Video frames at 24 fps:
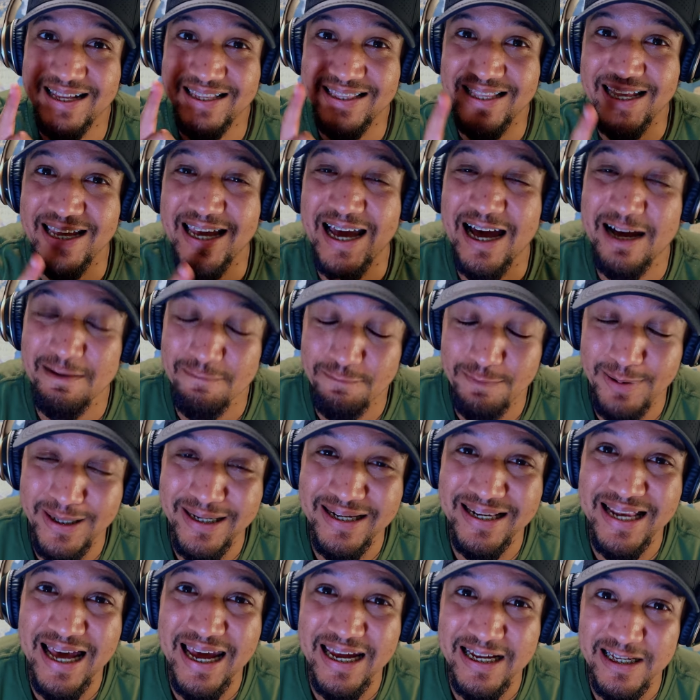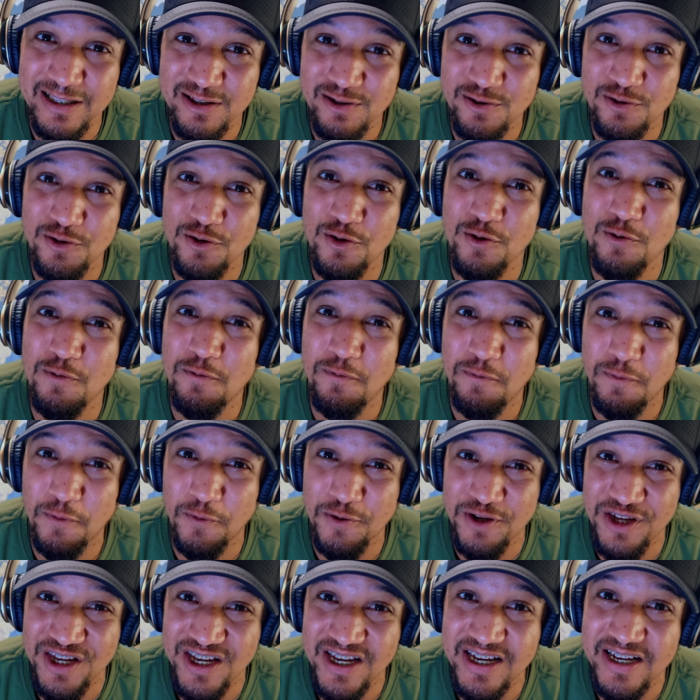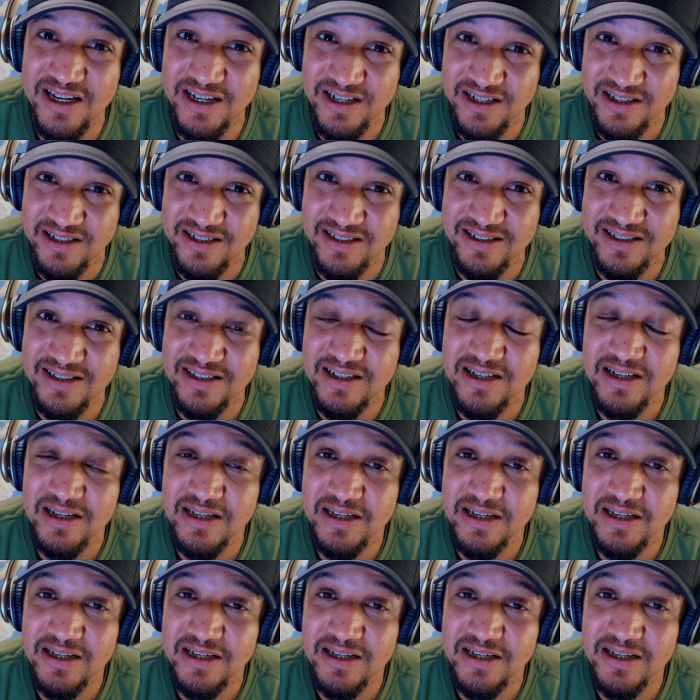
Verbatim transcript: they have been lying to you for years